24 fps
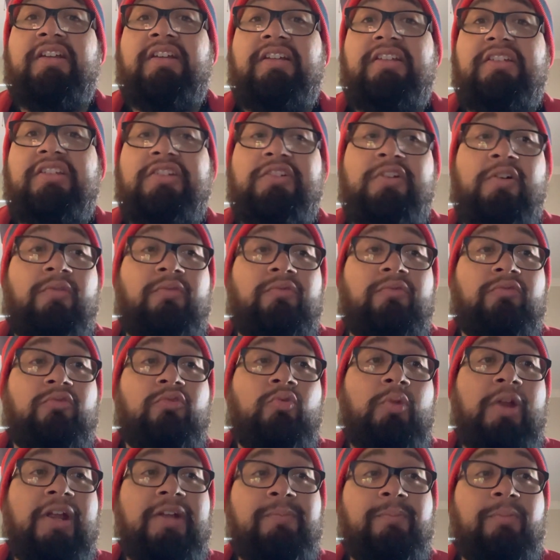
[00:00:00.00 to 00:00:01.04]

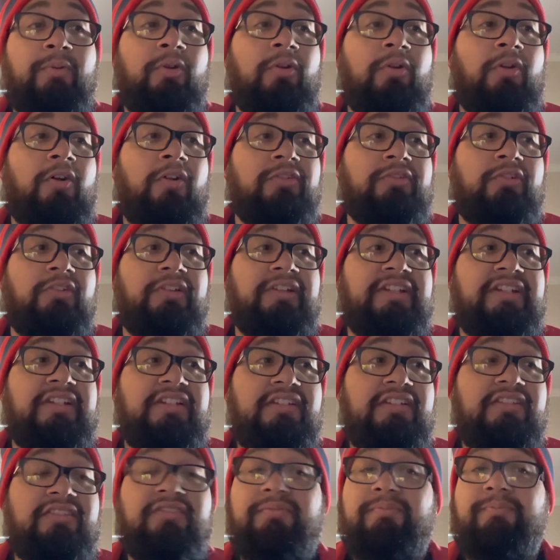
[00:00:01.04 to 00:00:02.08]
Greg Berhalter,
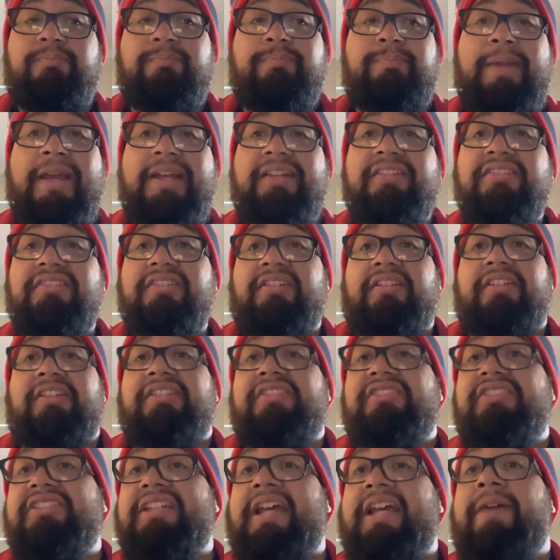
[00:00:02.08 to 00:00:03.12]
he's basically
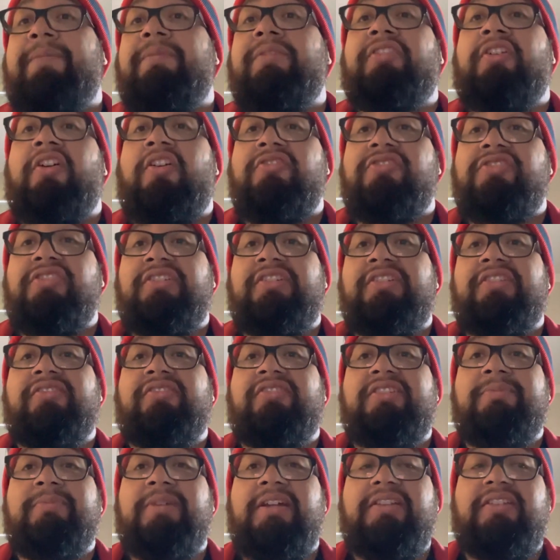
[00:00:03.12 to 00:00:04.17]
sabotaging this
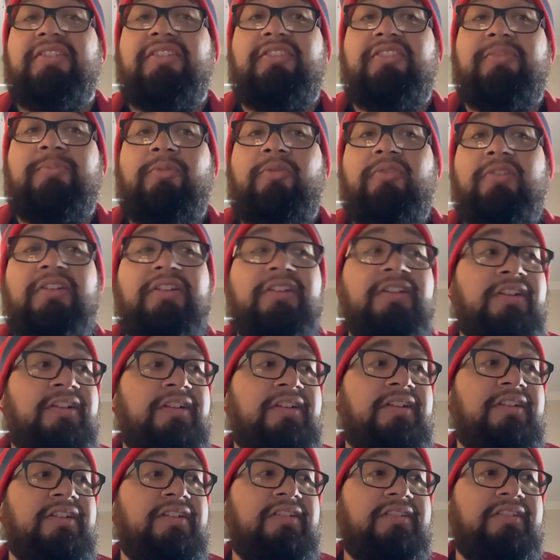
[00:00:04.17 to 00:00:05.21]
team at this point.
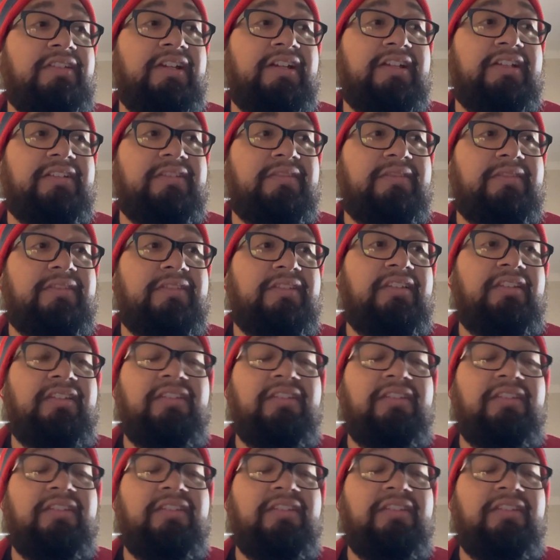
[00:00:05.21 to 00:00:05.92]
Like, this